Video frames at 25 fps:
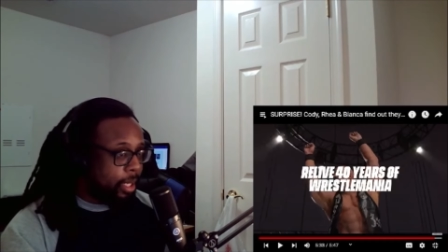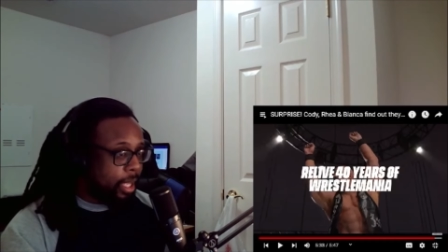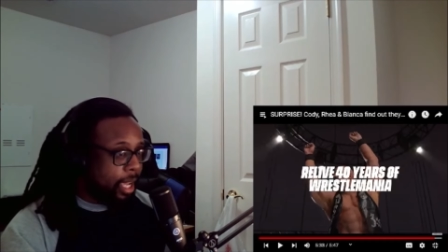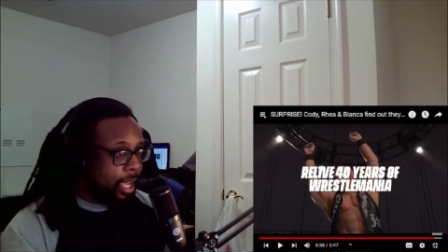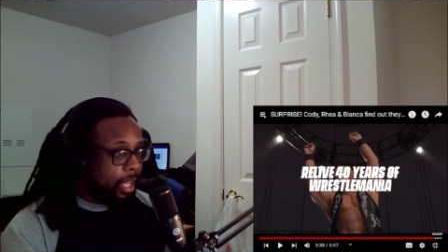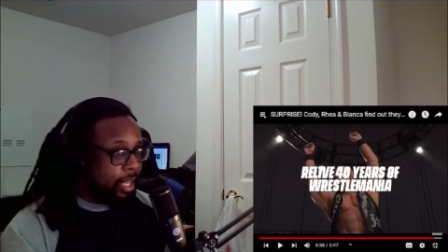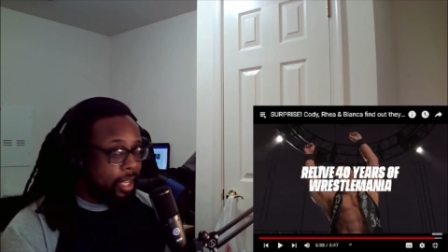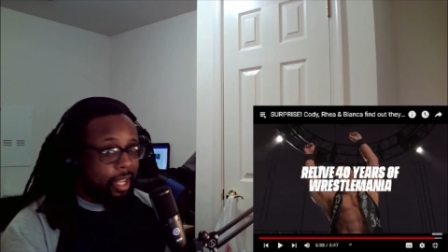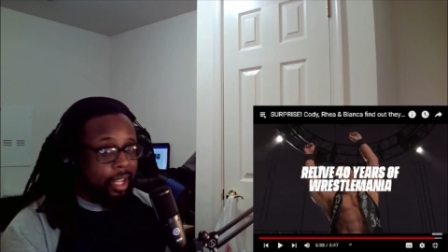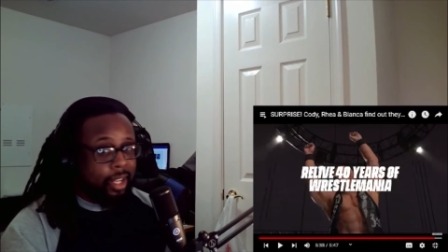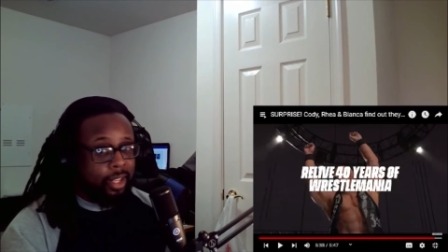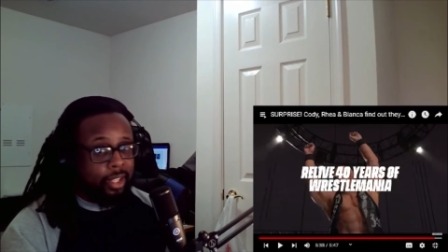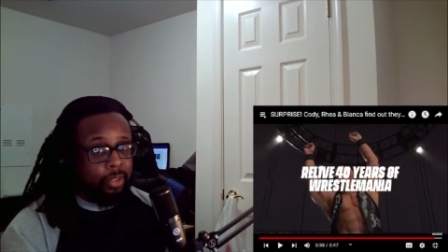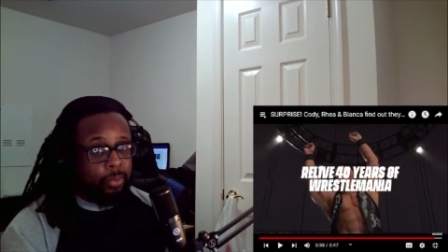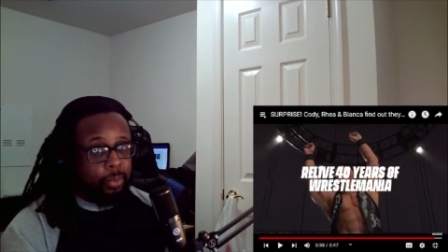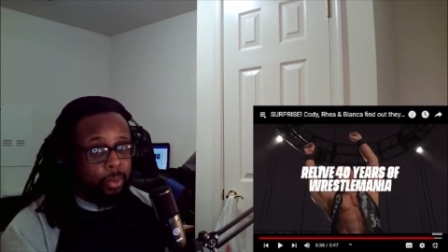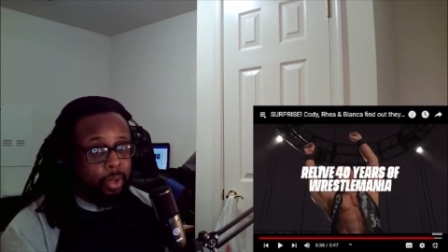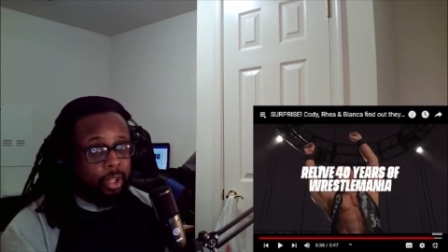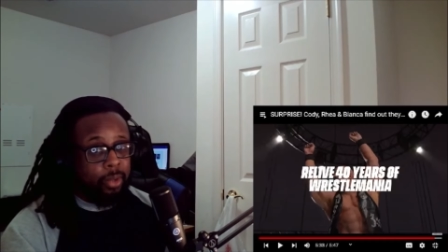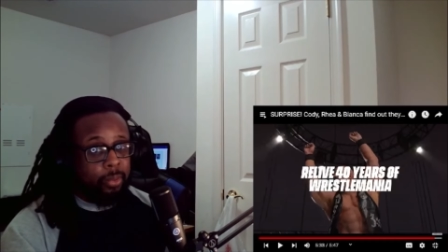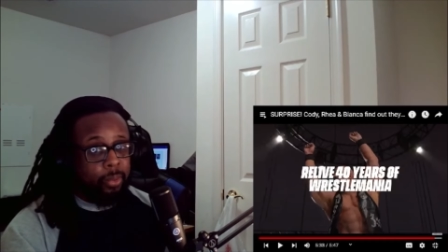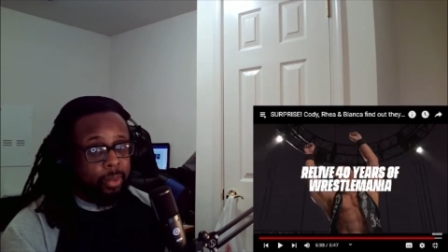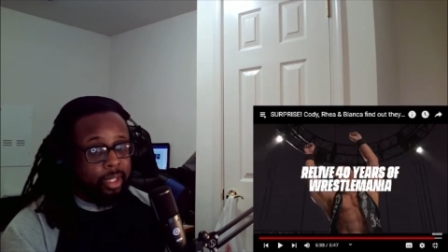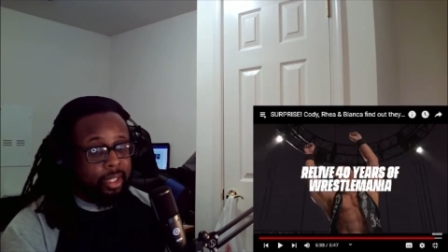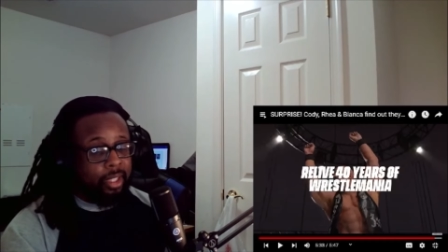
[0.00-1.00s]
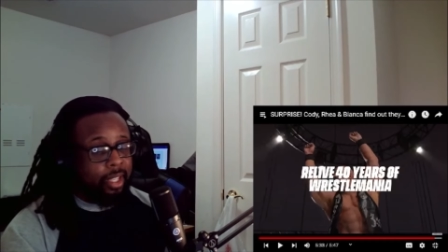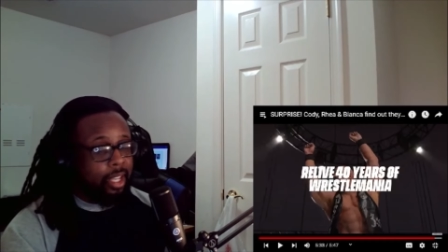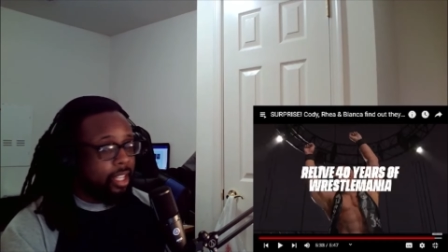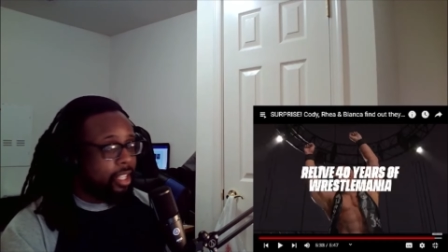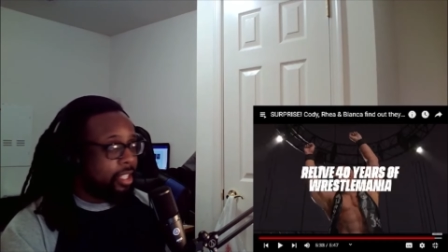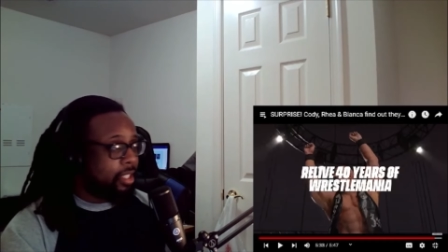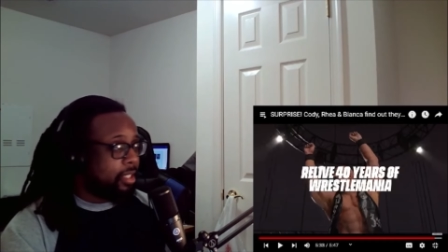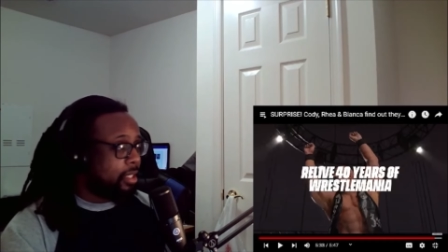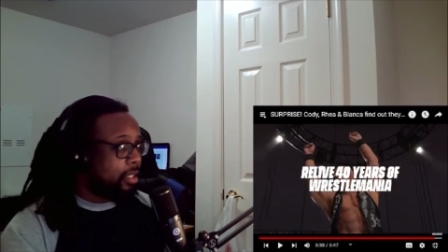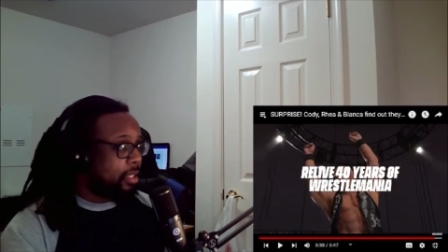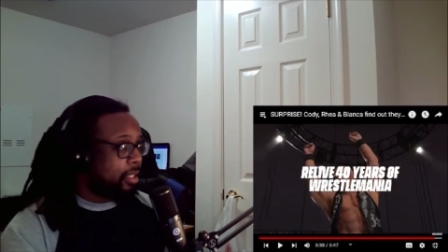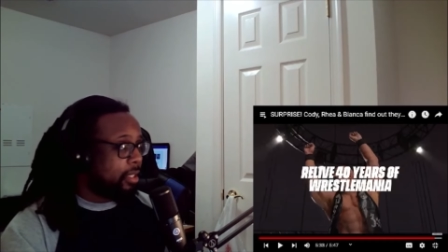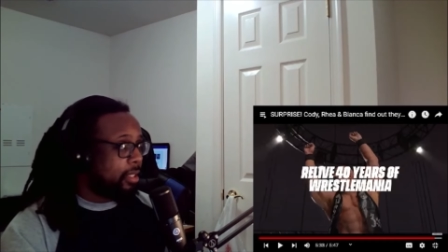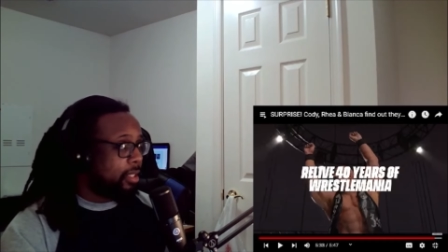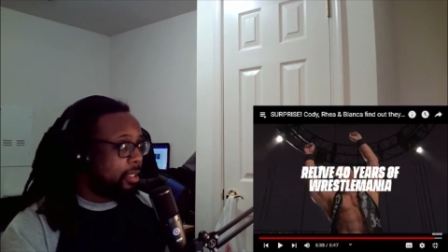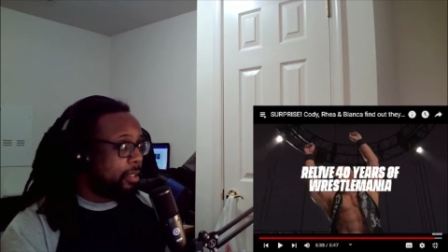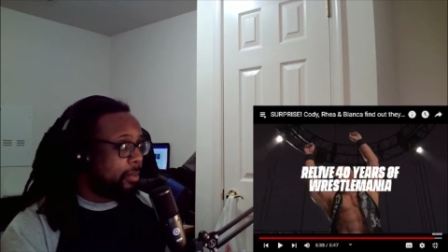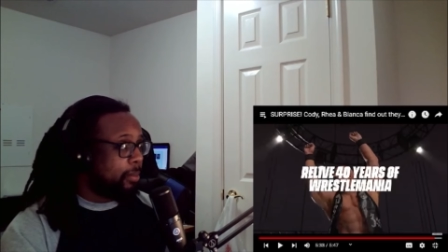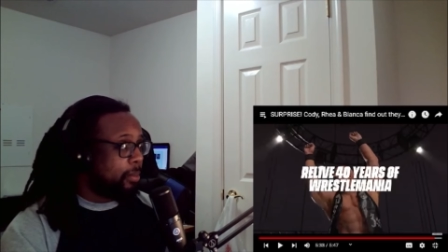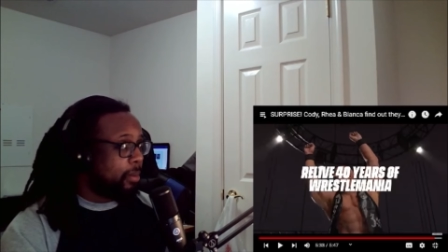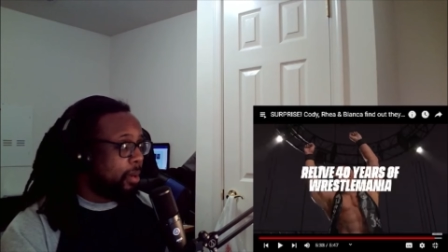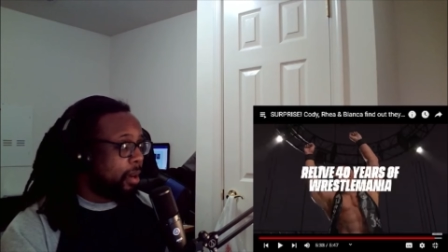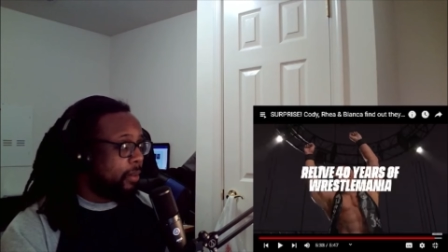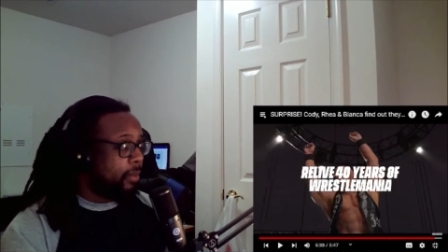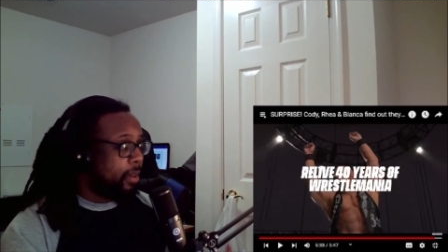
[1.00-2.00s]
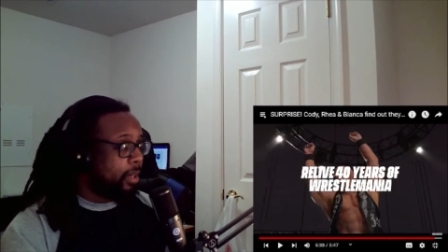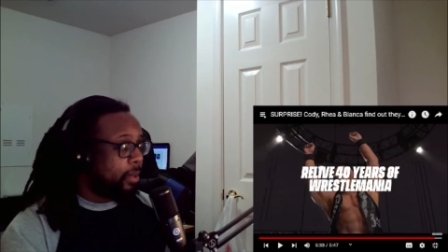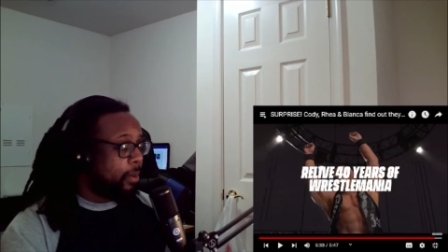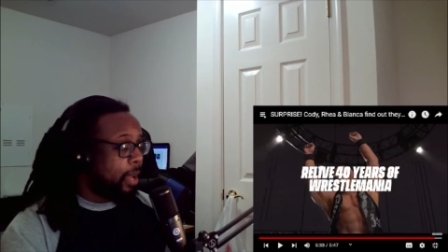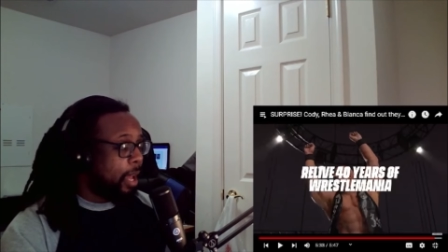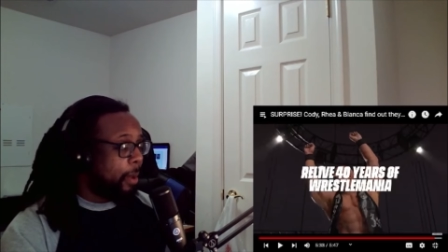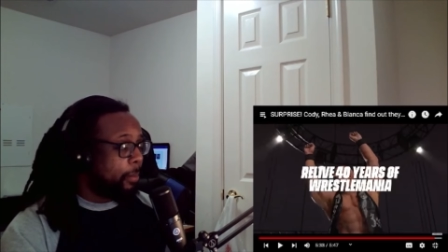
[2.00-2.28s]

and I just word with and whatever gonna